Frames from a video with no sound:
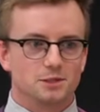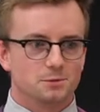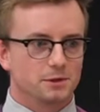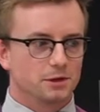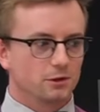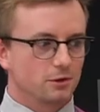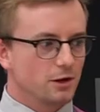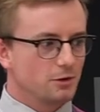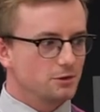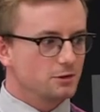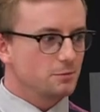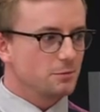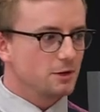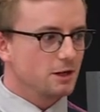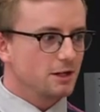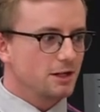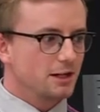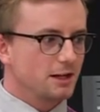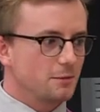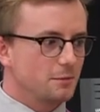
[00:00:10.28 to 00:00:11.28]
is Peter
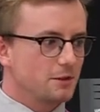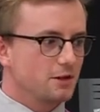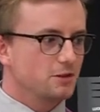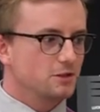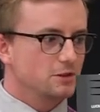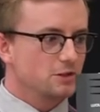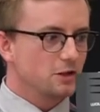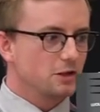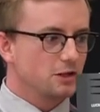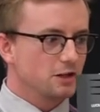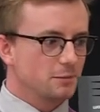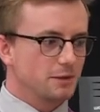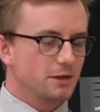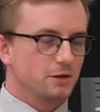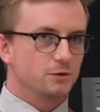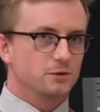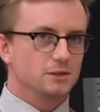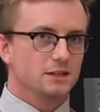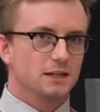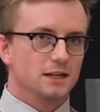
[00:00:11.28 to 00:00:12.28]
Rautenbach, and I'm here to talk
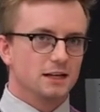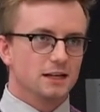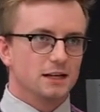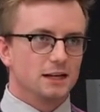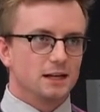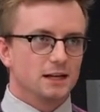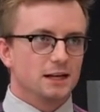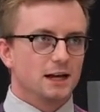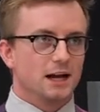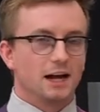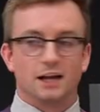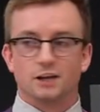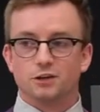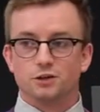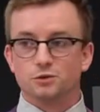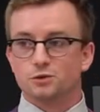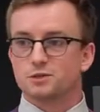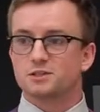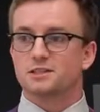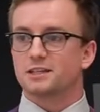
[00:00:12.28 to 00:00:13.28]
about uh,
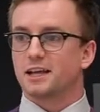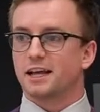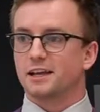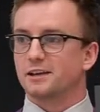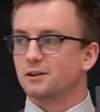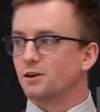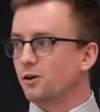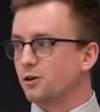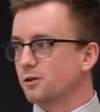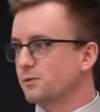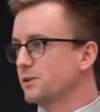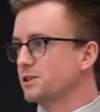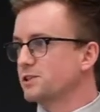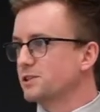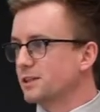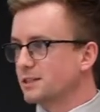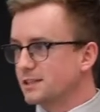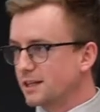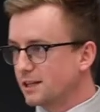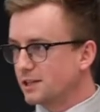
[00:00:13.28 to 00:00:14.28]
nukes and
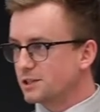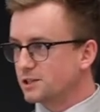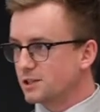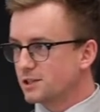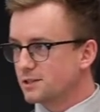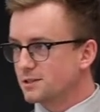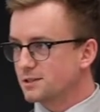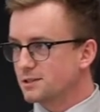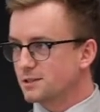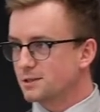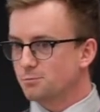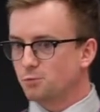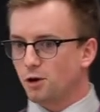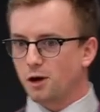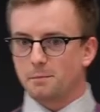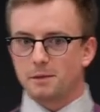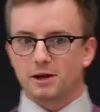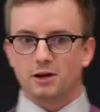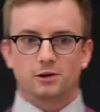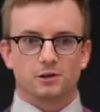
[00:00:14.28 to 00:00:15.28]
artificial intelligence,
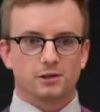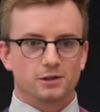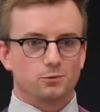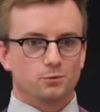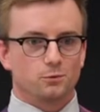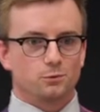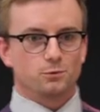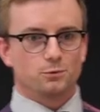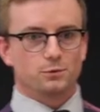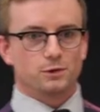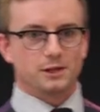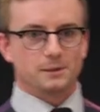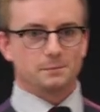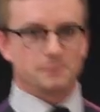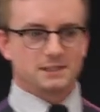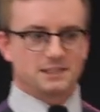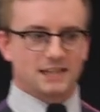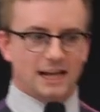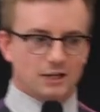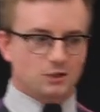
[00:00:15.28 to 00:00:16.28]
primarily the
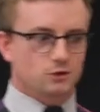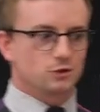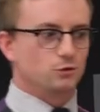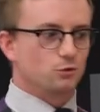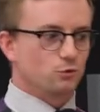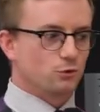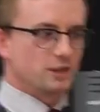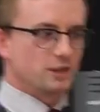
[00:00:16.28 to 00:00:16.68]
potential